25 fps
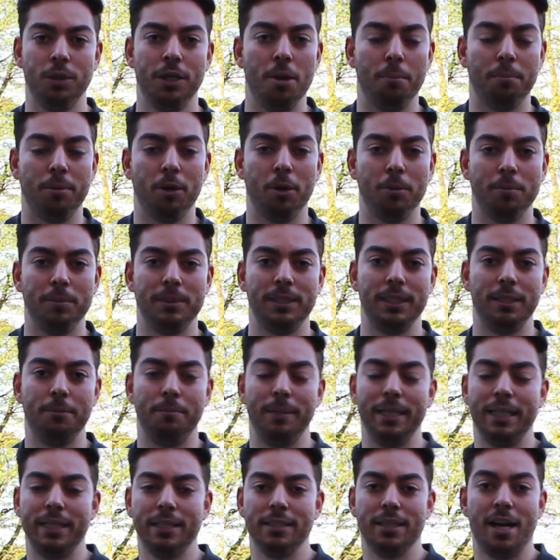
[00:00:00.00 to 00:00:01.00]
the property
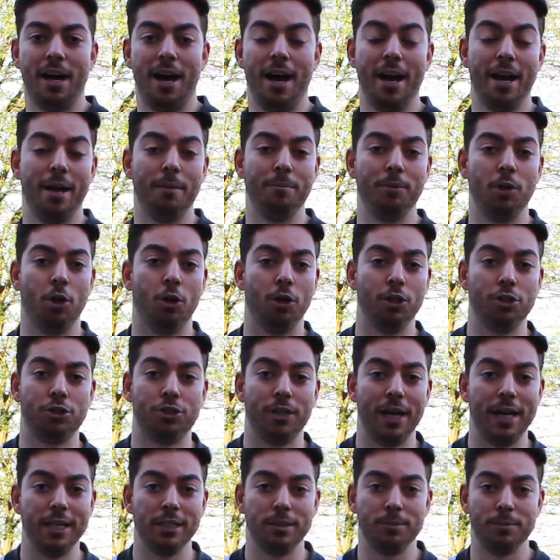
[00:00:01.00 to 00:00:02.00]
because I am not a
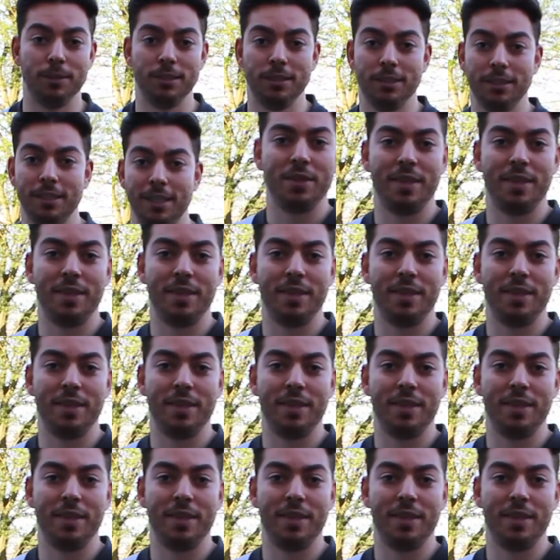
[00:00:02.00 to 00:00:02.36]
tradesman.